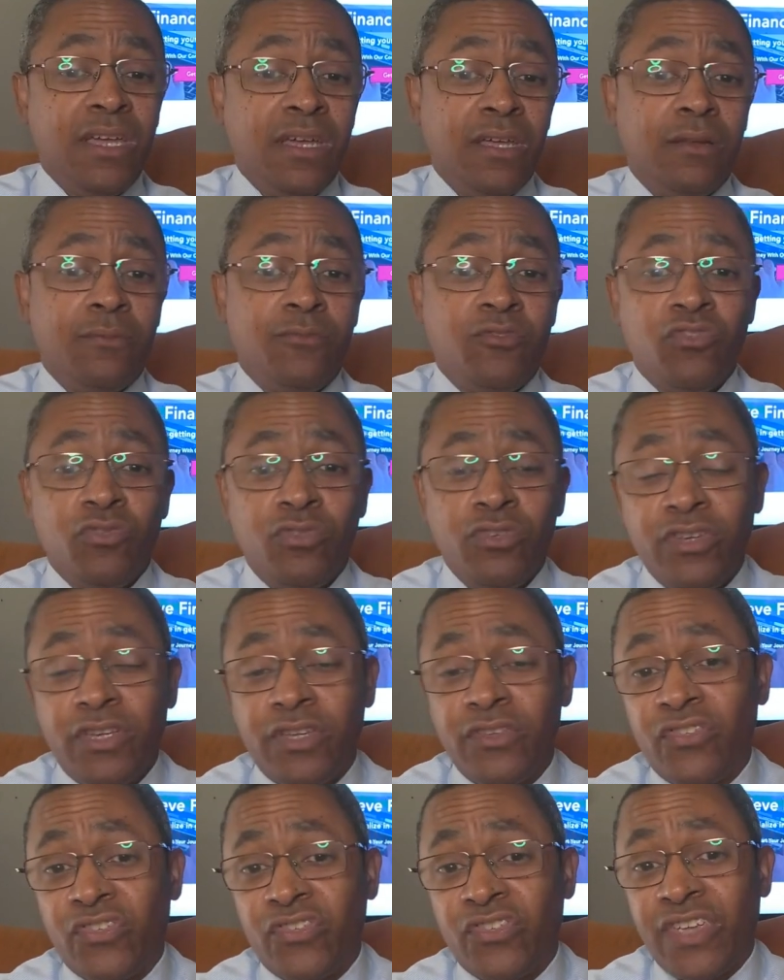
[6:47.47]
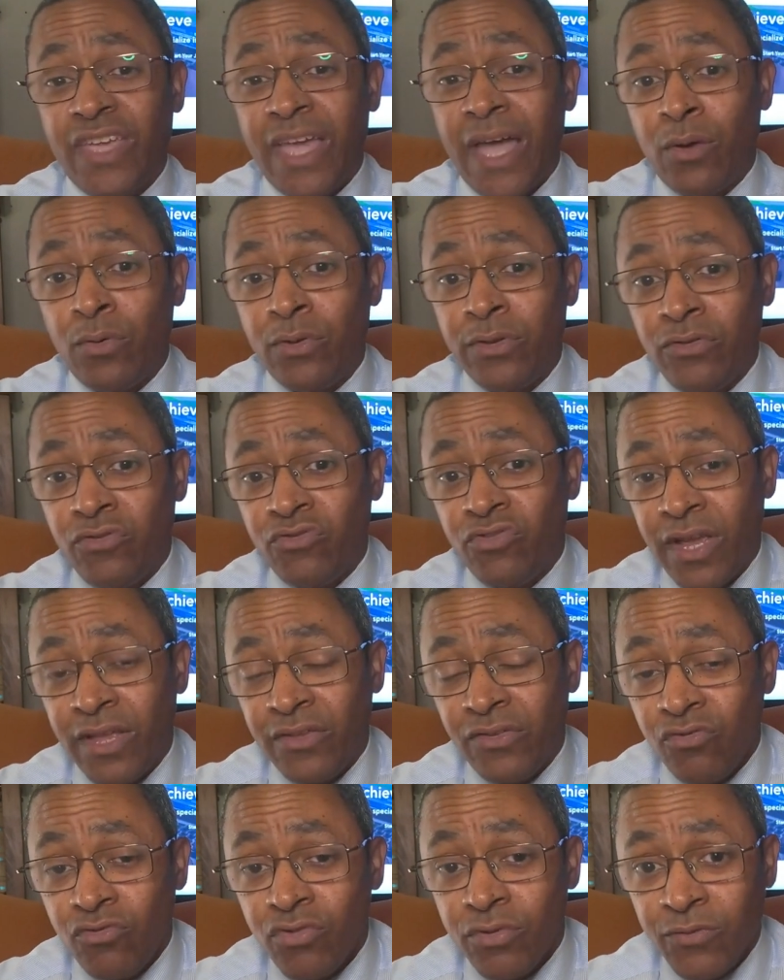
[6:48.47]
And I'm sure you can scour the
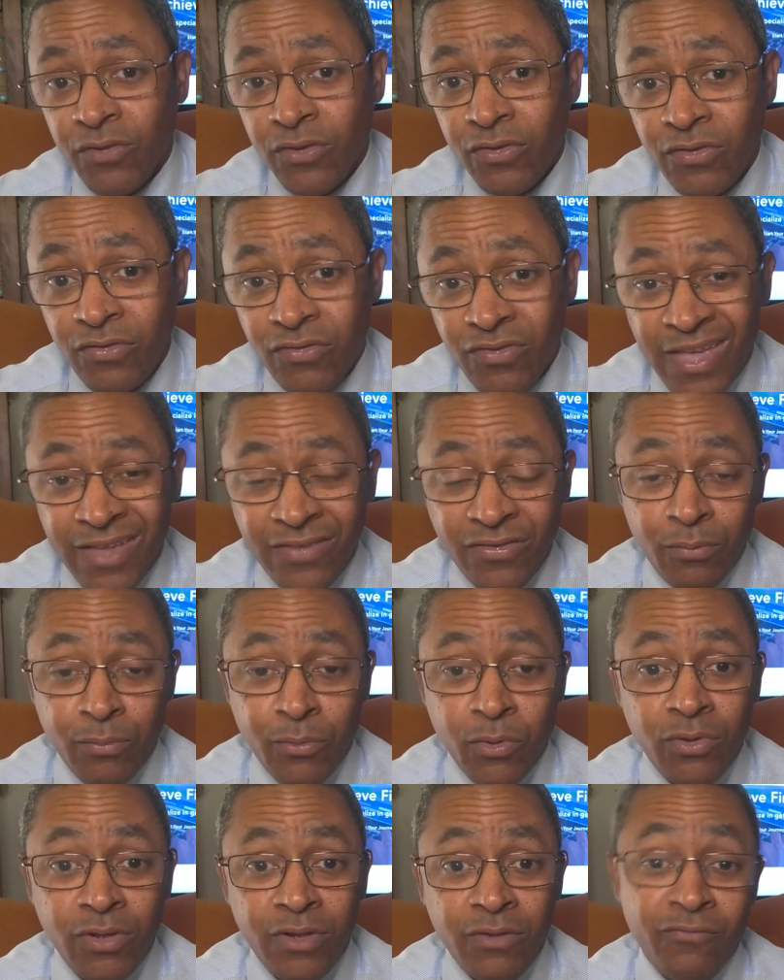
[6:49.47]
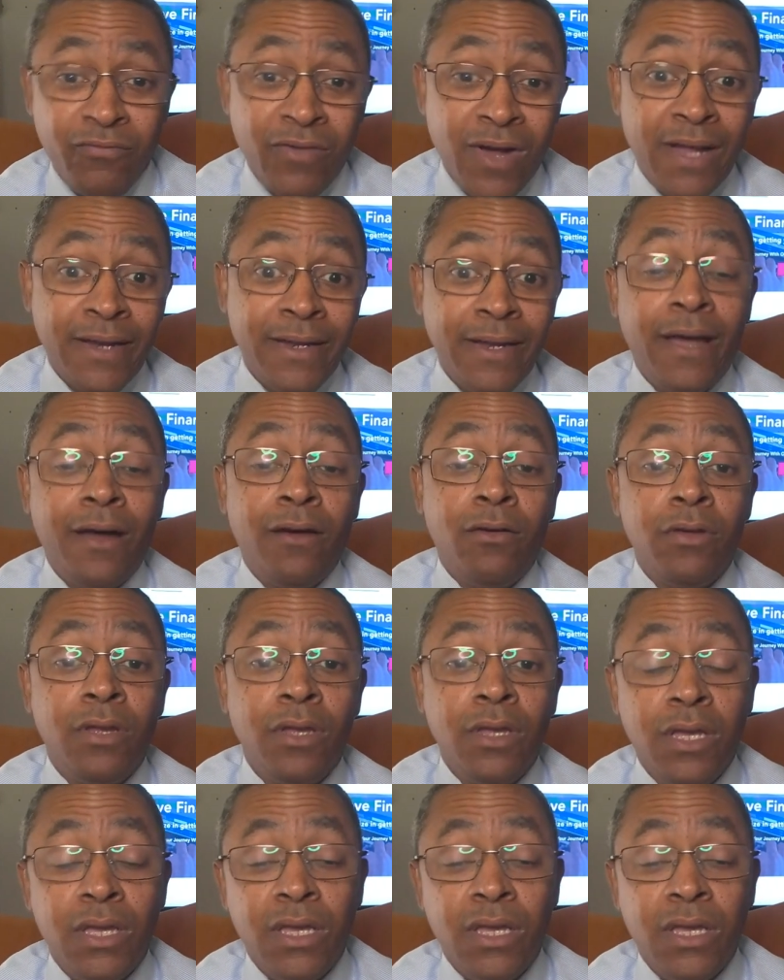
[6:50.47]
transcripts of the testimony to find out